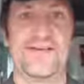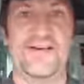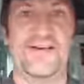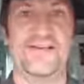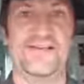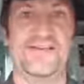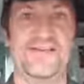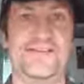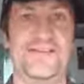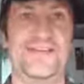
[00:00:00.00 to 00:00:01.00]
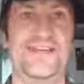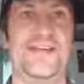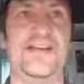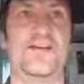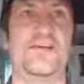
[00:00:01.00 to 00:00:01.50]
And
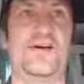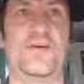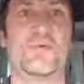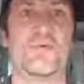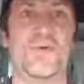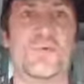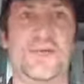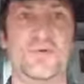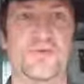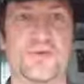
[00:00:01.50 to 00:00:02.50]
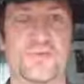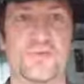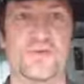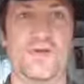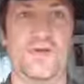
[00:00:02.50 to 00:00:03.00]
today I'm going to be talking
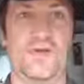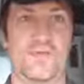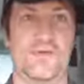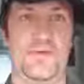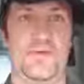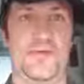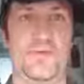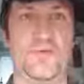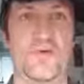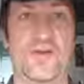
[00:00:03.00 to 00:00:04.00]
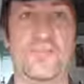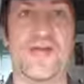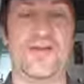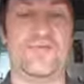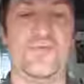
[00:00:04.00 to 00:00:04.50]
about hypnotic
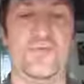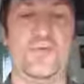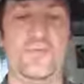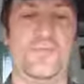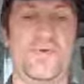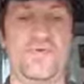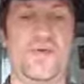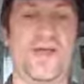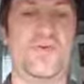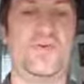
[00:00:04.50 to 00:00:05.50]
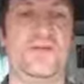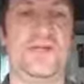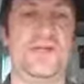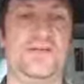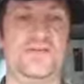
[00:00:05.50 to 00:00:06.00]
metaphor for
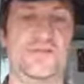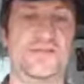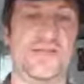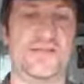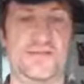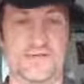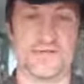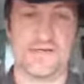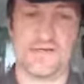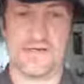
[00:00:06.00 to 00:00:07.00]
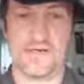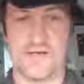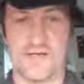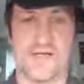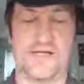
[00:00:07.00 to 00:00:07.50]
everyday success.
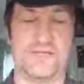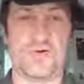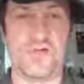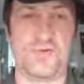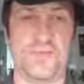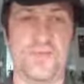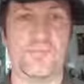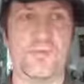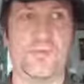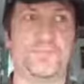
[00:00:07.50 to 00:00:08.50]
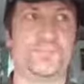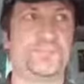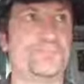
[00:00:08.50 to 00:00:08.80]
It's probably going to be about